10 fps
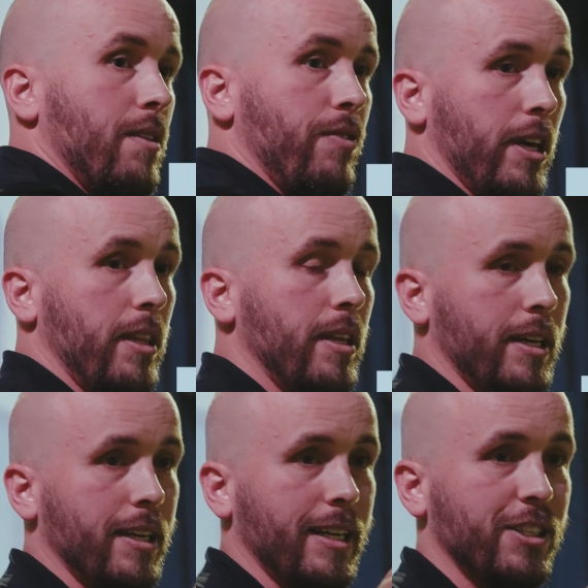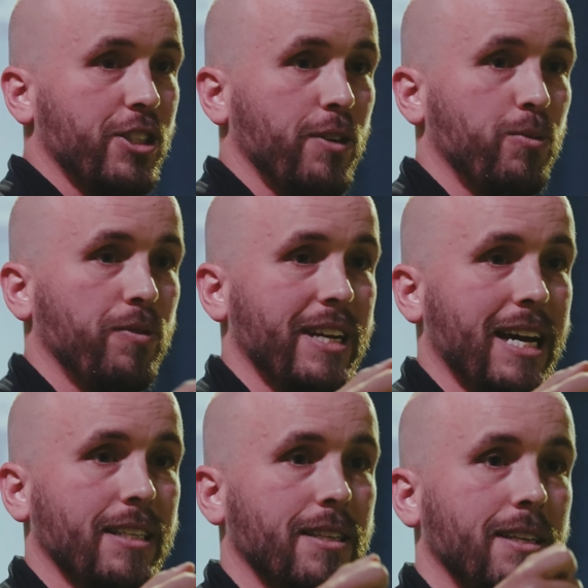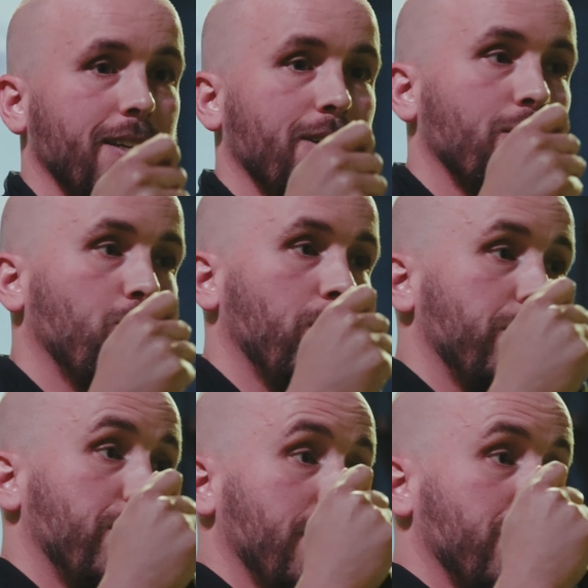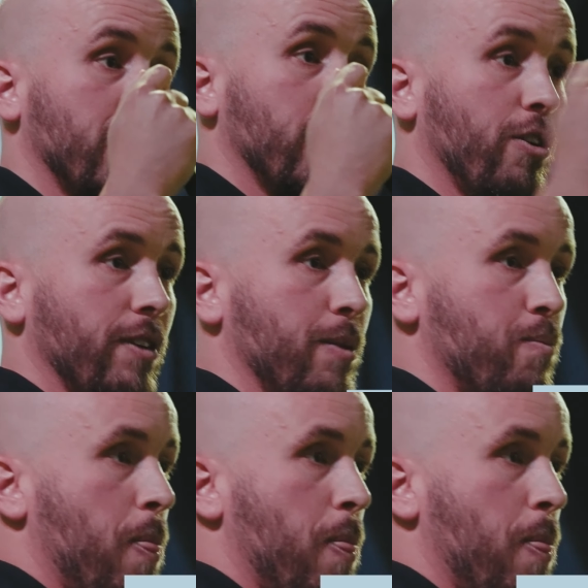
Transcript: then they're going to get served with an ad, which is an offer.